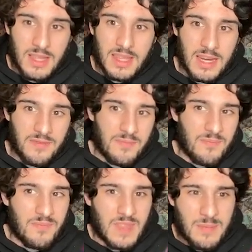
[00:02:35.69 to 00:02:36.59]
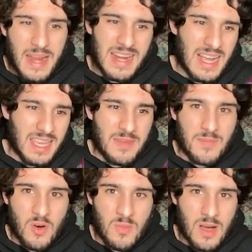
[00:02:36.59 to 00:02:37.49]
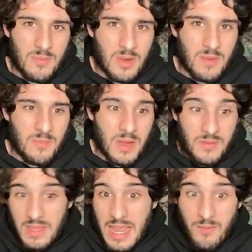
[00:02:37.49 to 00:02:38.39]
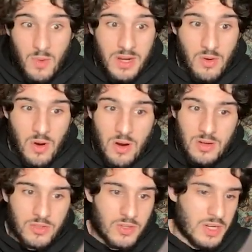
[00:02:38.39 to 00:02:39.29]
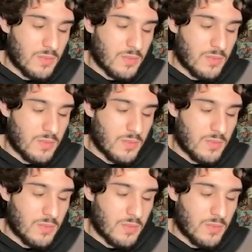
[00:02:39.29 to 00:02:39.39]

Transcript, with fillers: Then if they might not keep Mo Bamba, but they have Wendell Carter Jr.